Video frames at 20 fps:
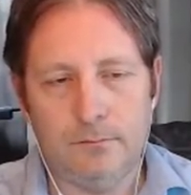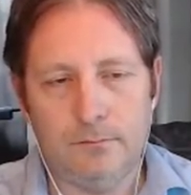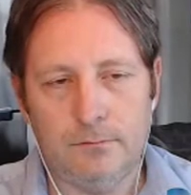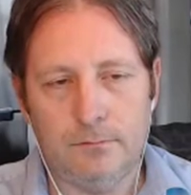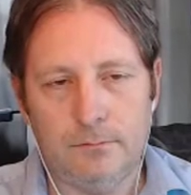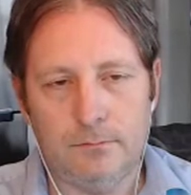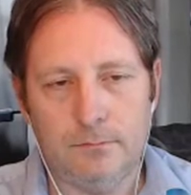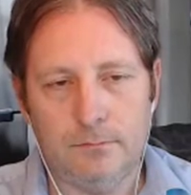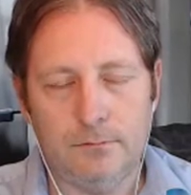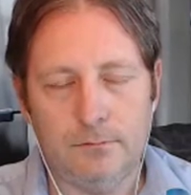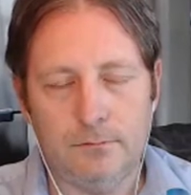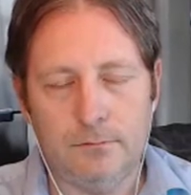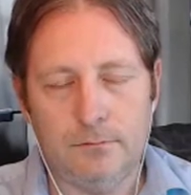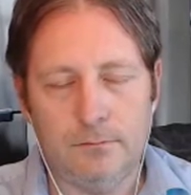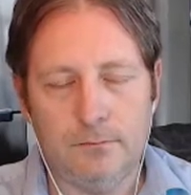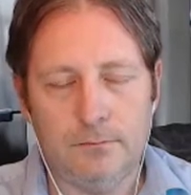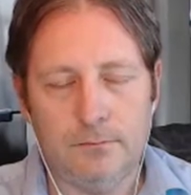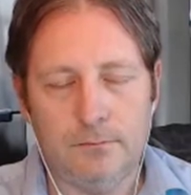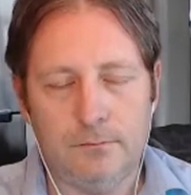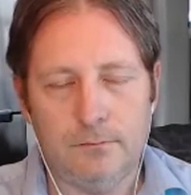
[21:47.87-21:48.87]

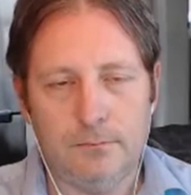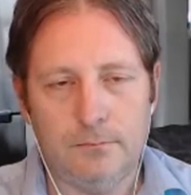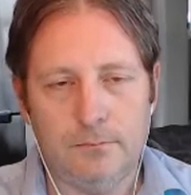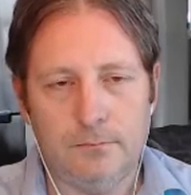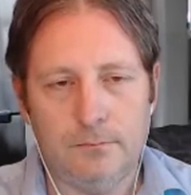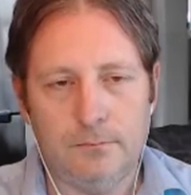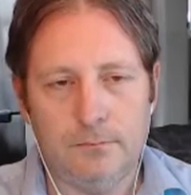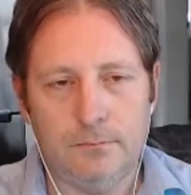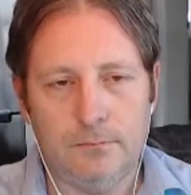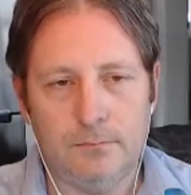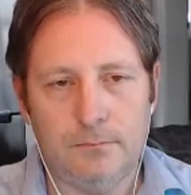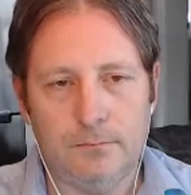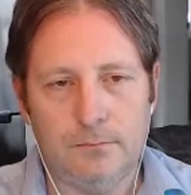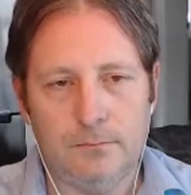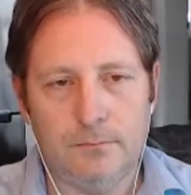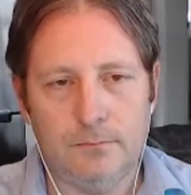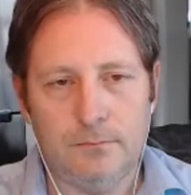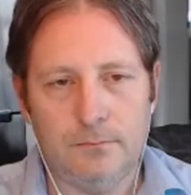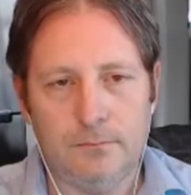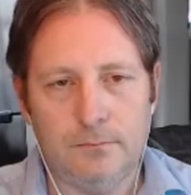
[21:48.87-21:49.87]

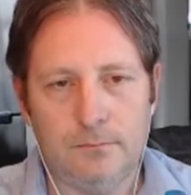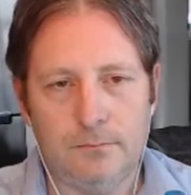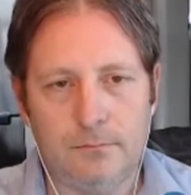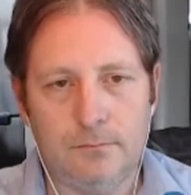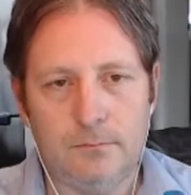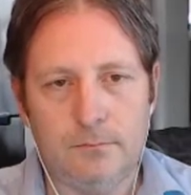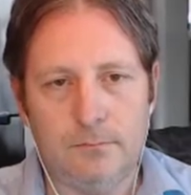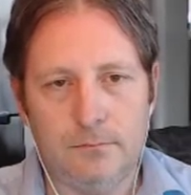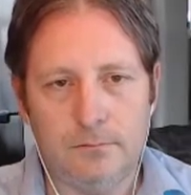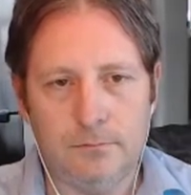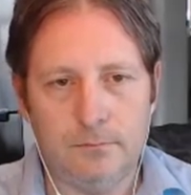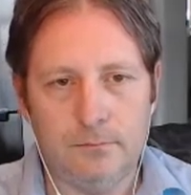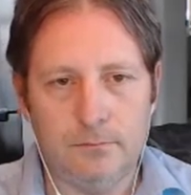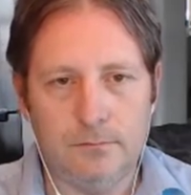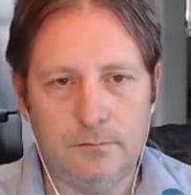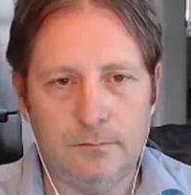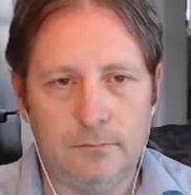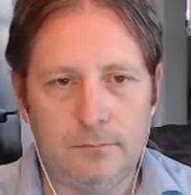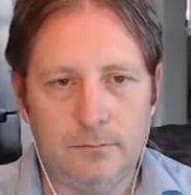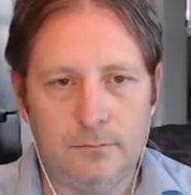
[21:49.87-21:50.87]

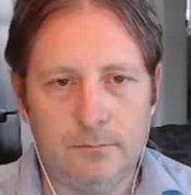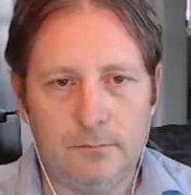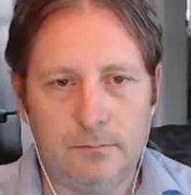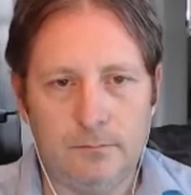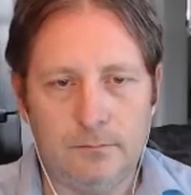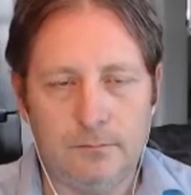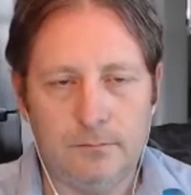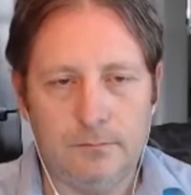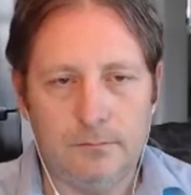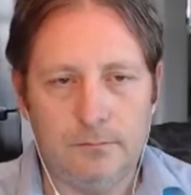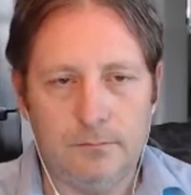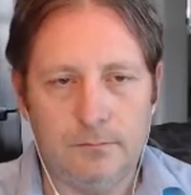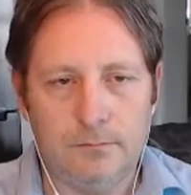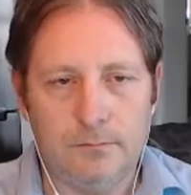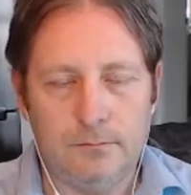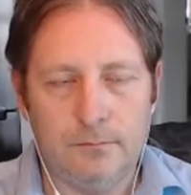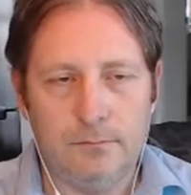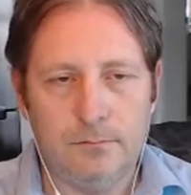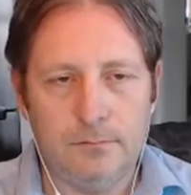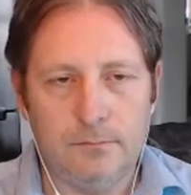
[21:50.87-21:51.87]

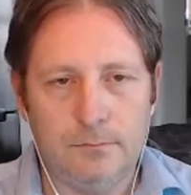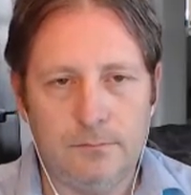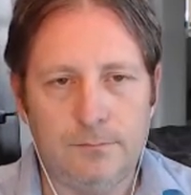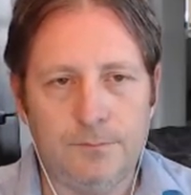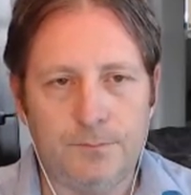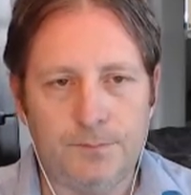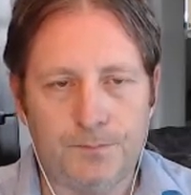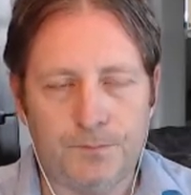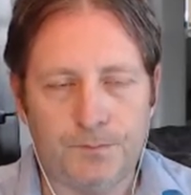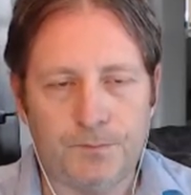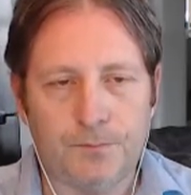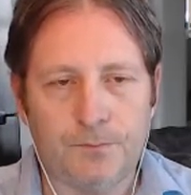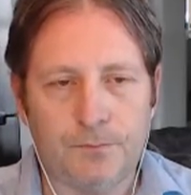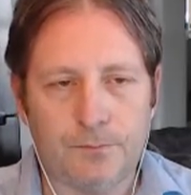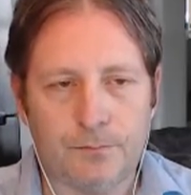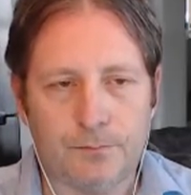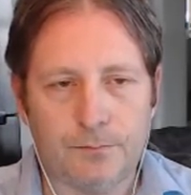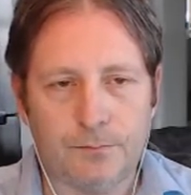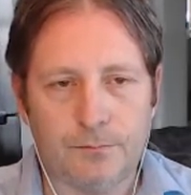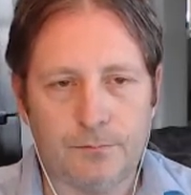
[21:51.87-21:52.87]

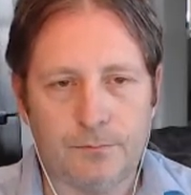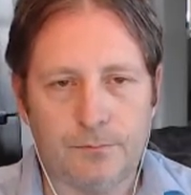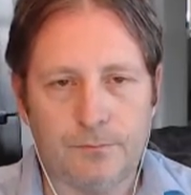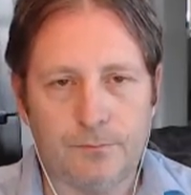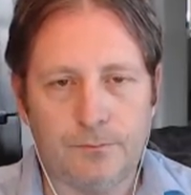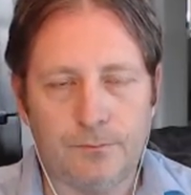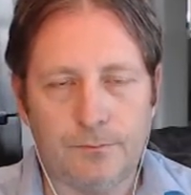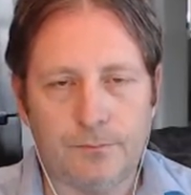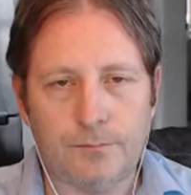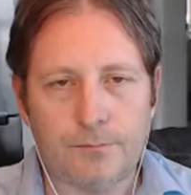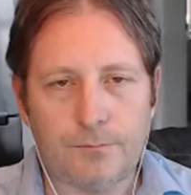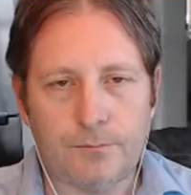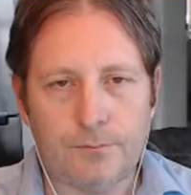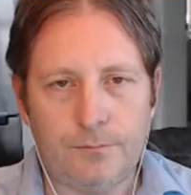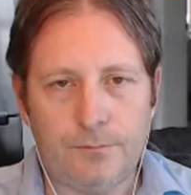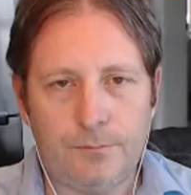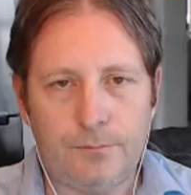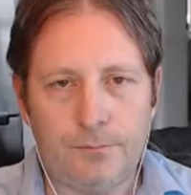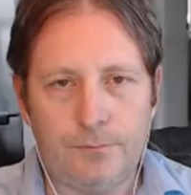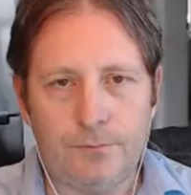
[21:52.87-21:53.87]

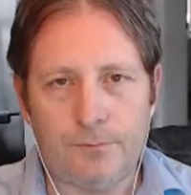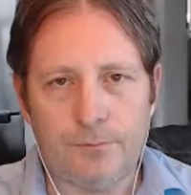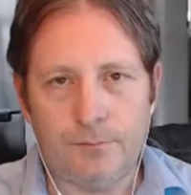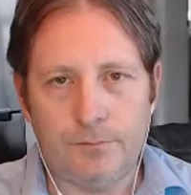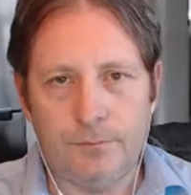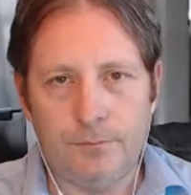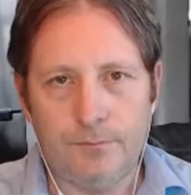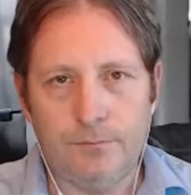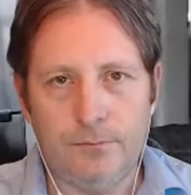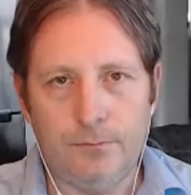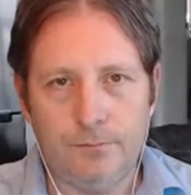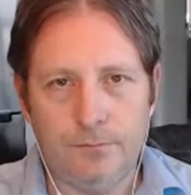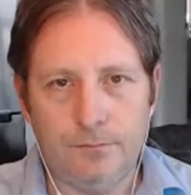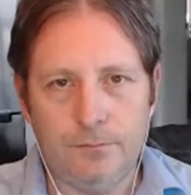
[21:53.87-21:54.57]
(not speaking)